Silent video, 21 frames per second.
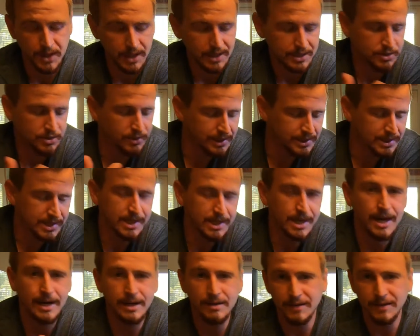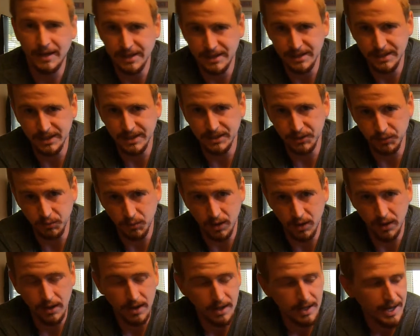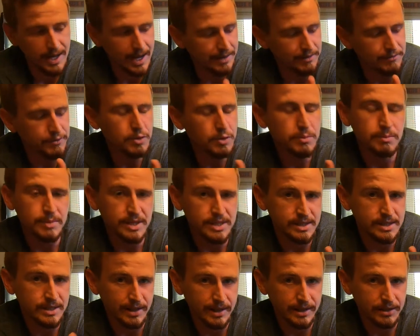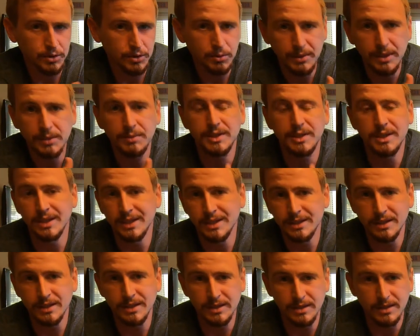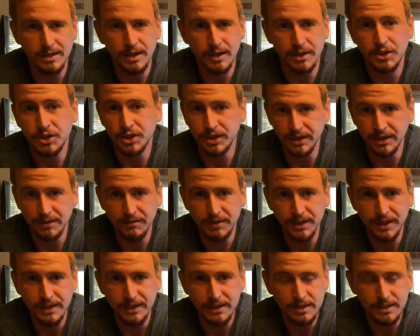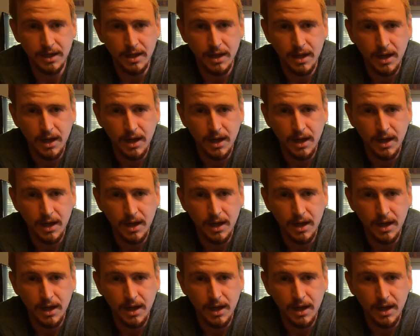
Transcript: So that's the kind of idea you want. And if you're missing it, you'll be able to easily achieve this.